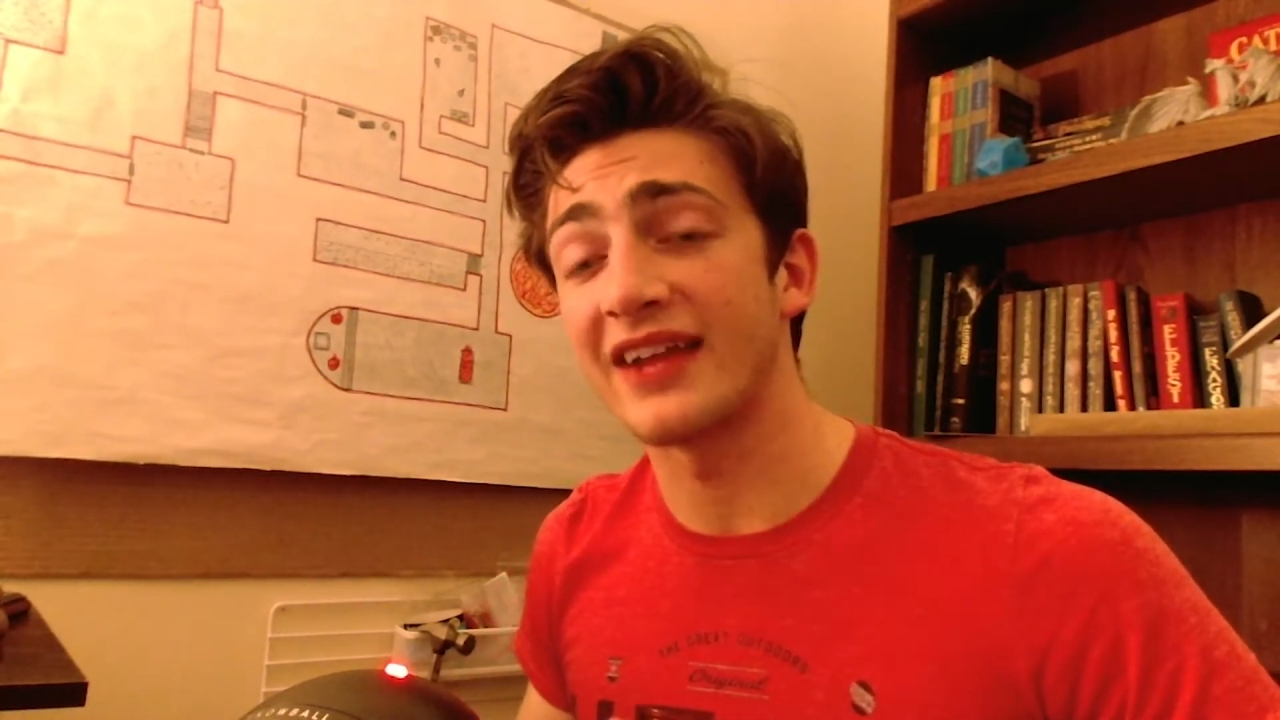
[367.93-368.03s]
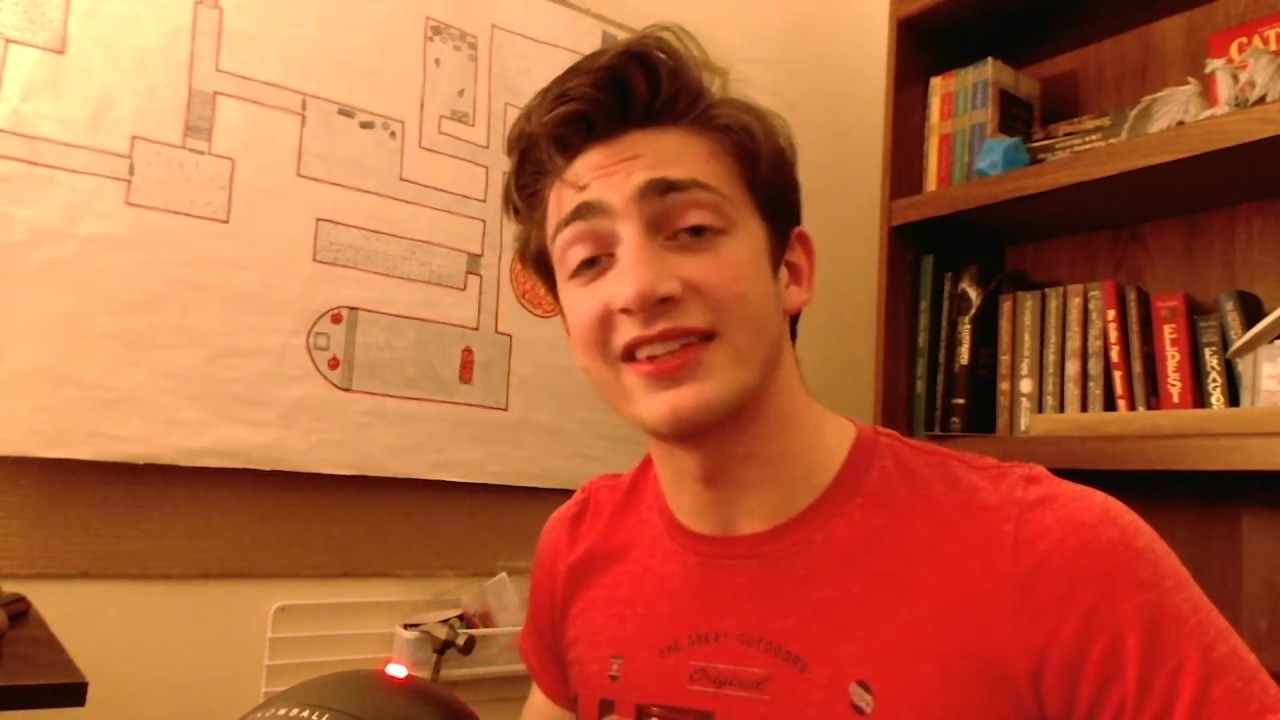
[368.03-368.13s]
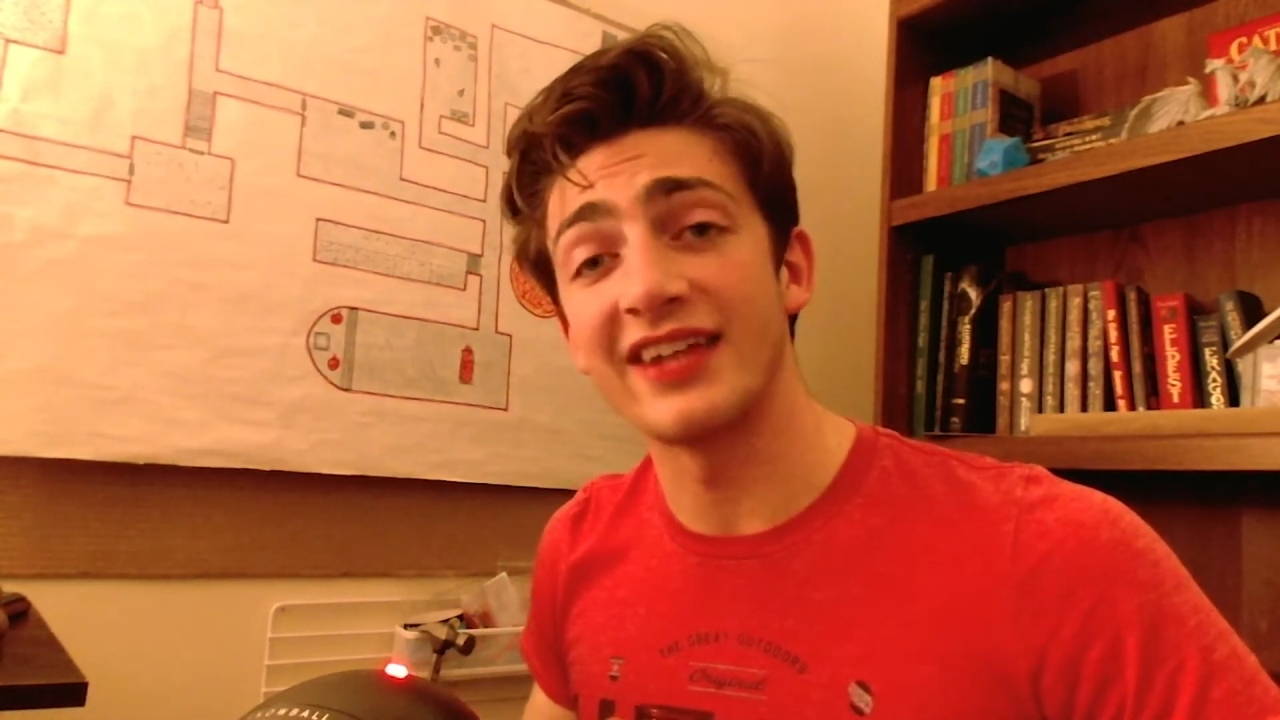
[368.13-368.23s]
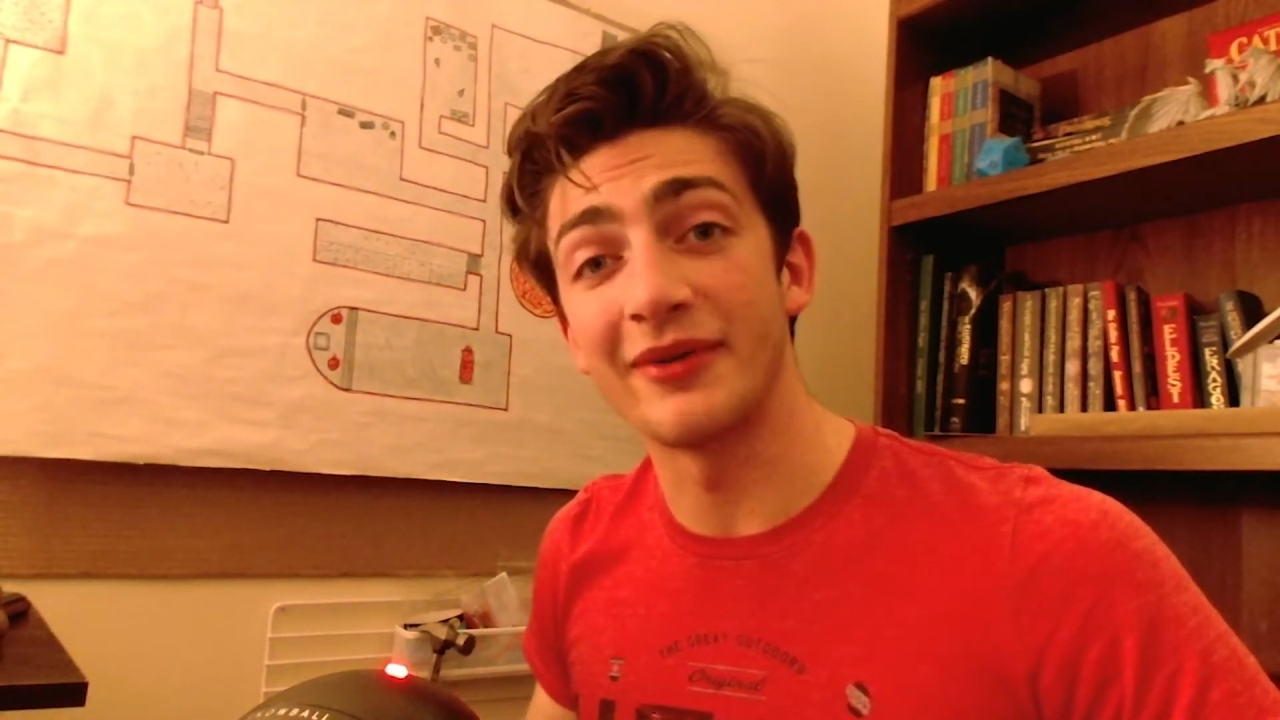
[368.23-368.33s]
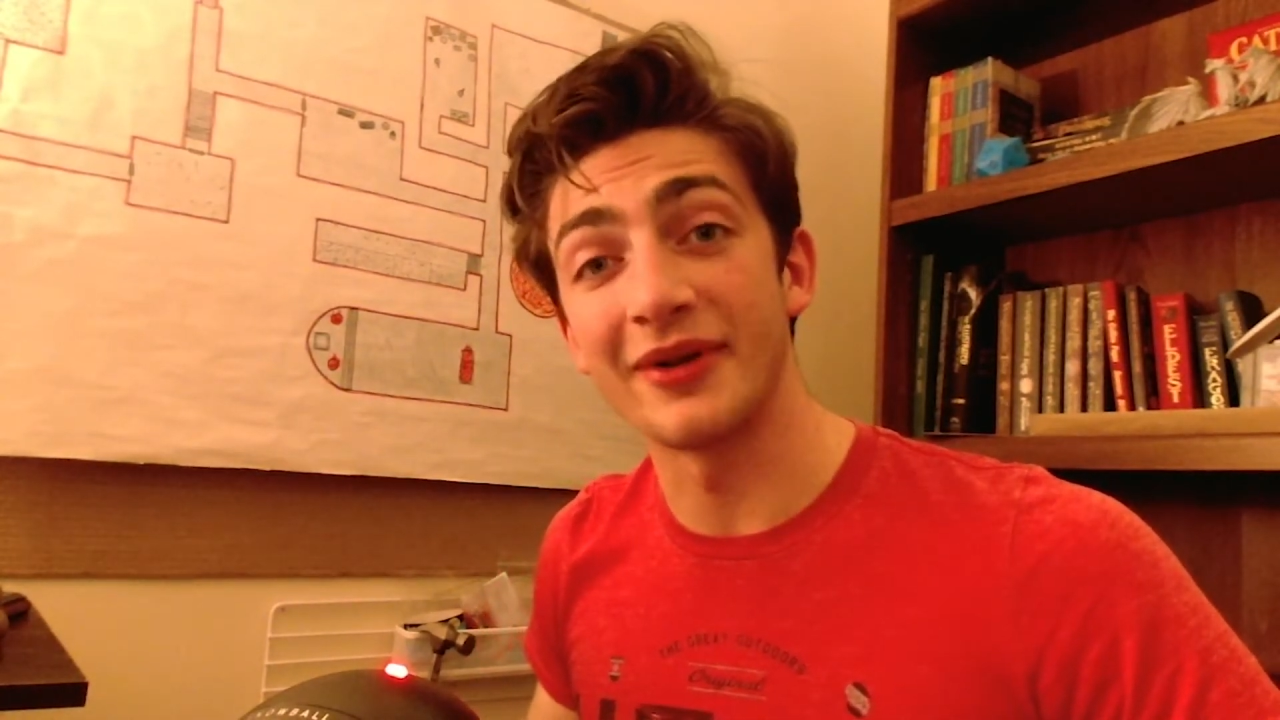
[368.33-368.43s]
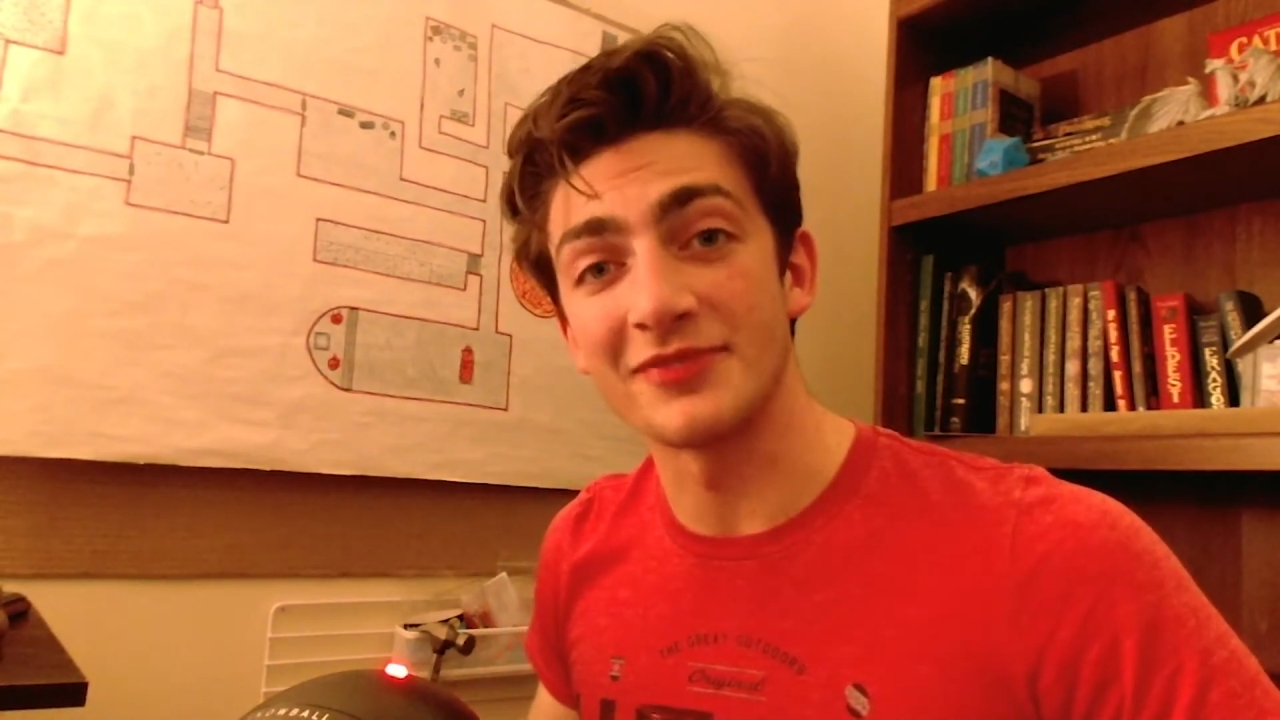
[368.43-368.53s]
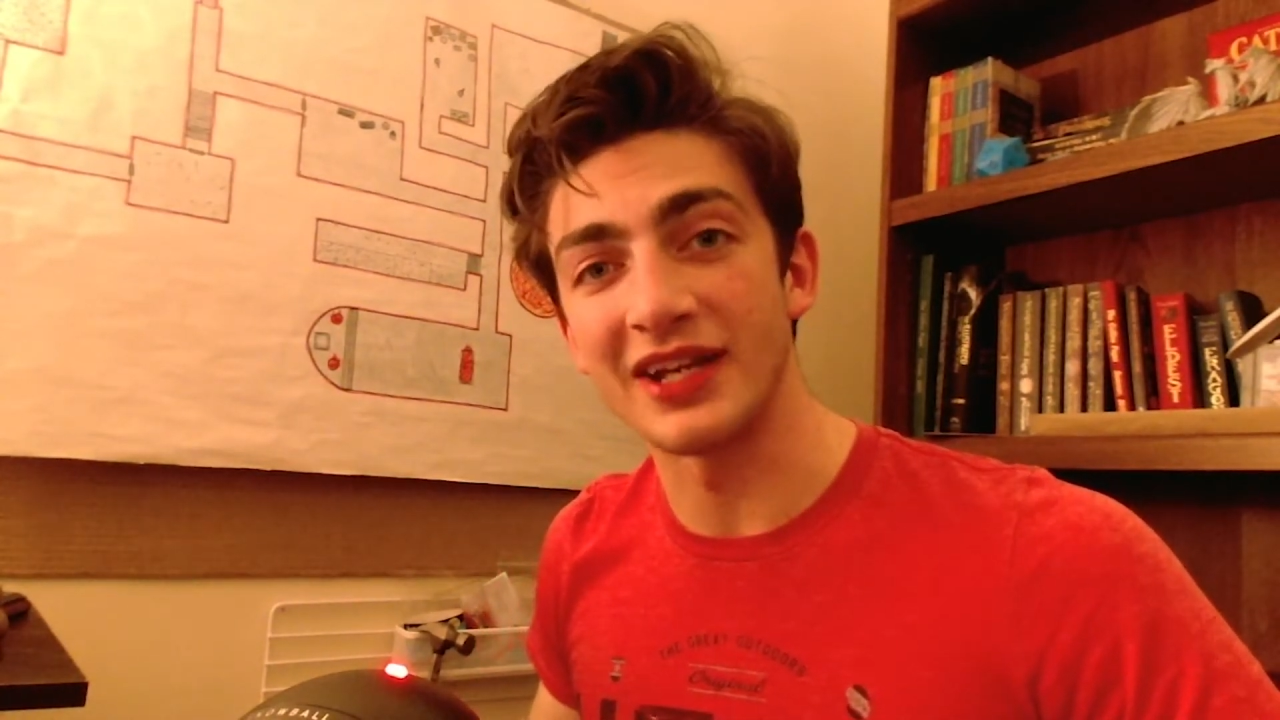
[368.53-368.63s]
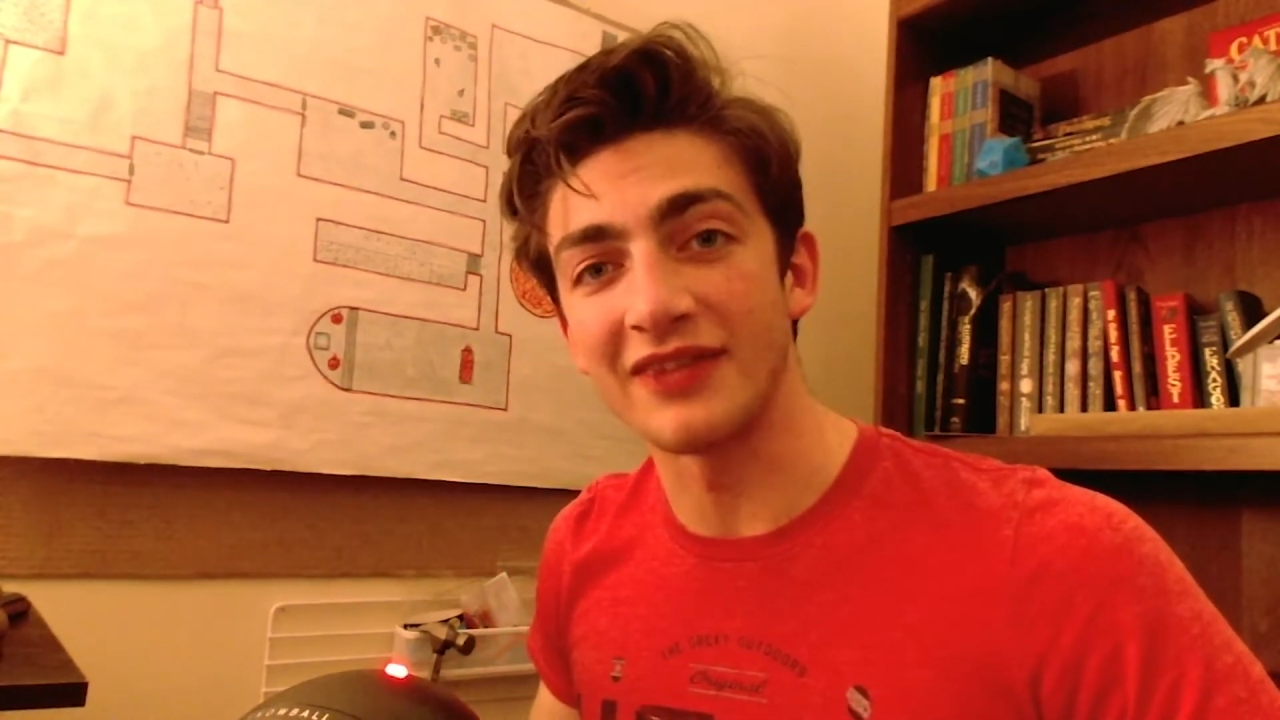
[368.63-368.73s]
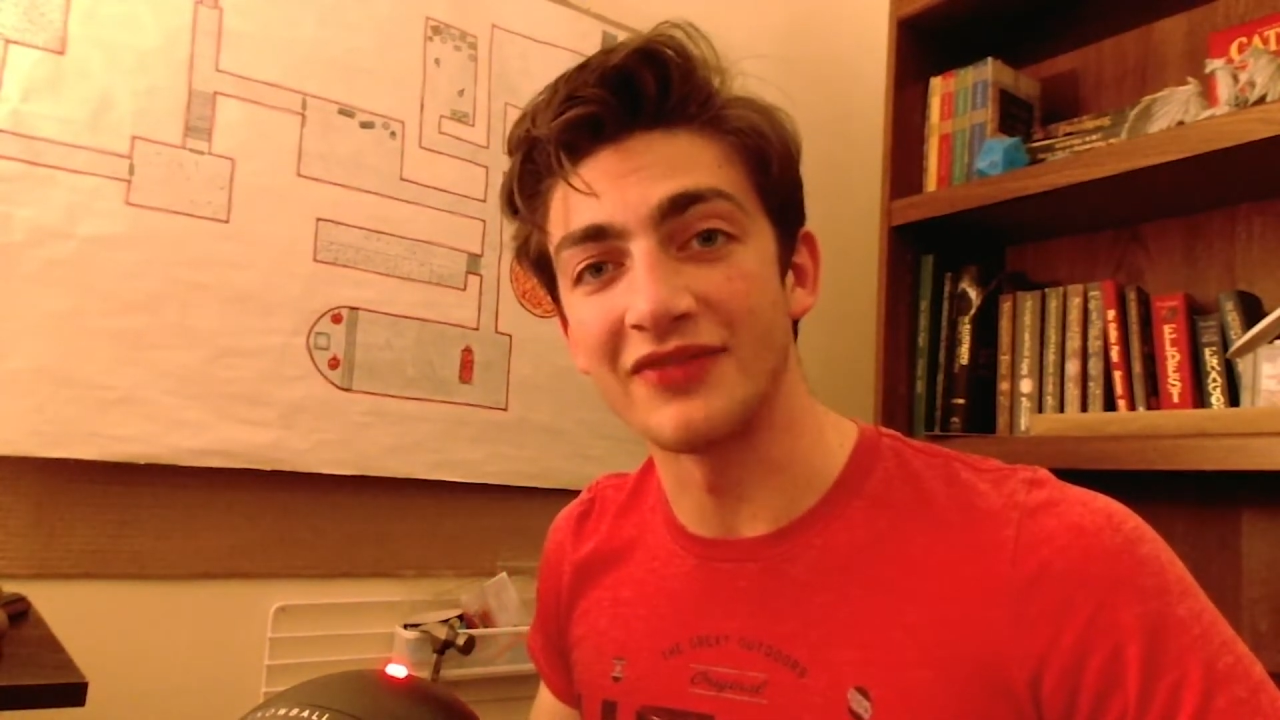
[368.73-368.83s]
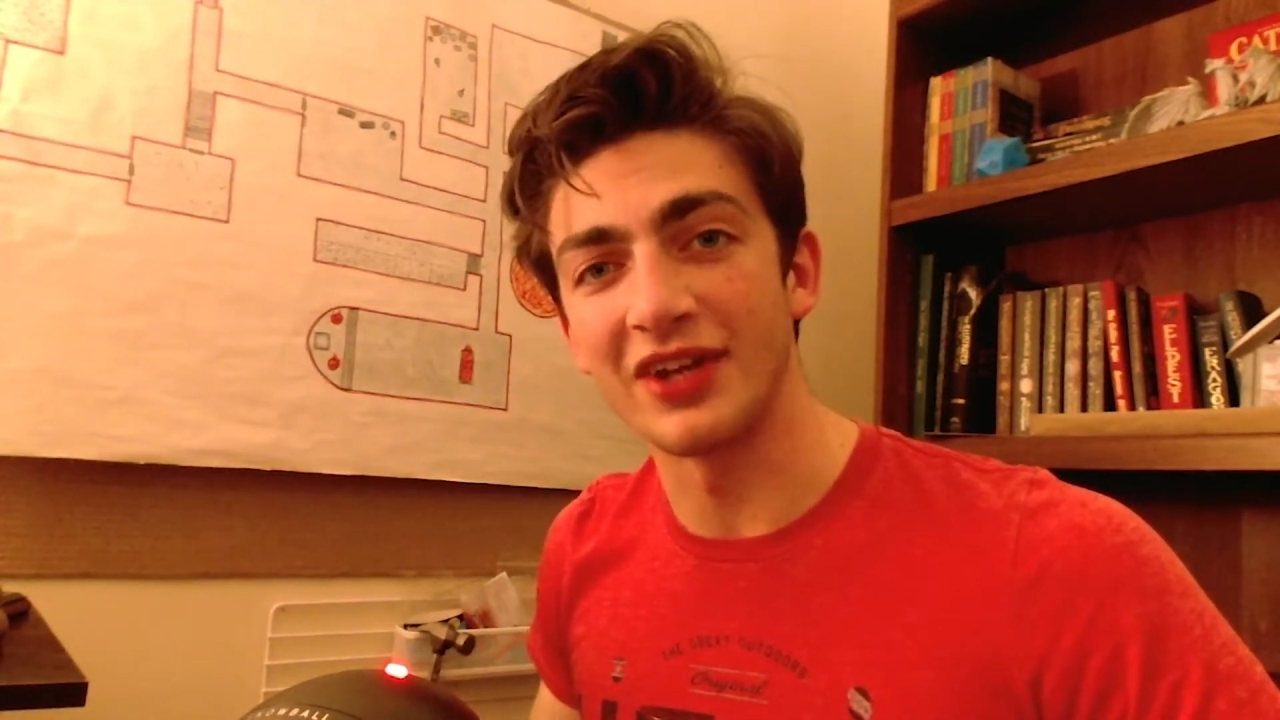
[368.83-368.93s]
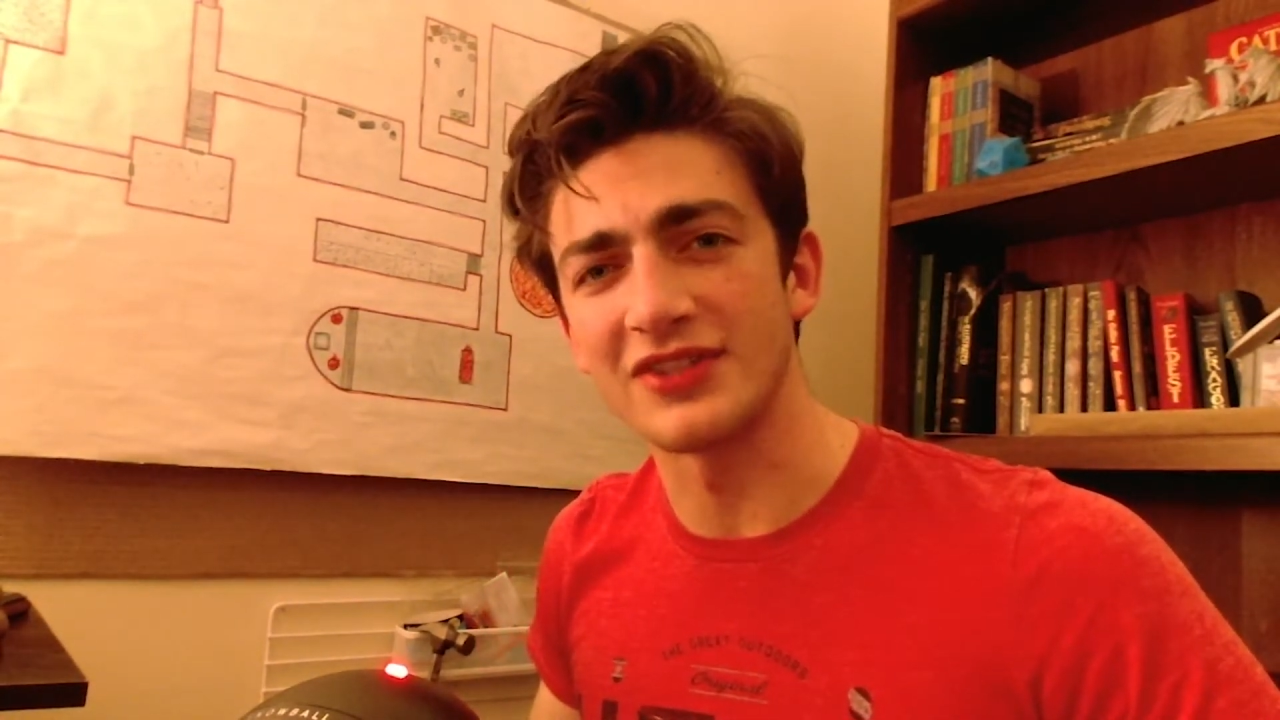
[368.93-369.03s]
day when I was making videos,